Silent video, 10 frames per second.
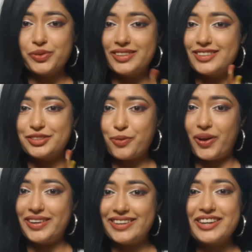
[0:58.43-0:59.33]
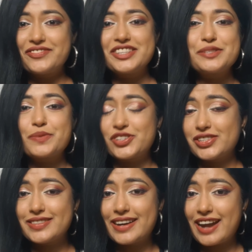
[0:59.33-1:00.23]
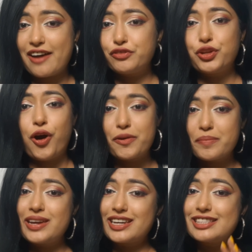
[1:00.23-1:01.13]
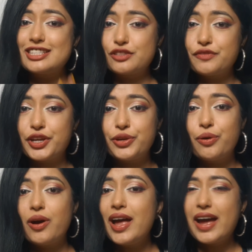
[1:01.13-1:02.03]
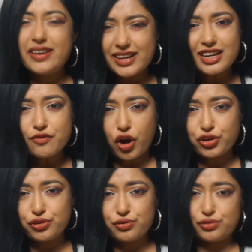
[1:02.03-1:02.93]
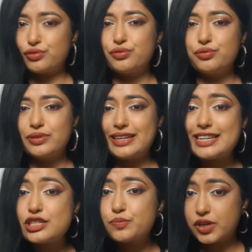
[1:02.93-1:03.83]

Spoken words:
with this quality of these brushes that I've thought making this video and really walk you through each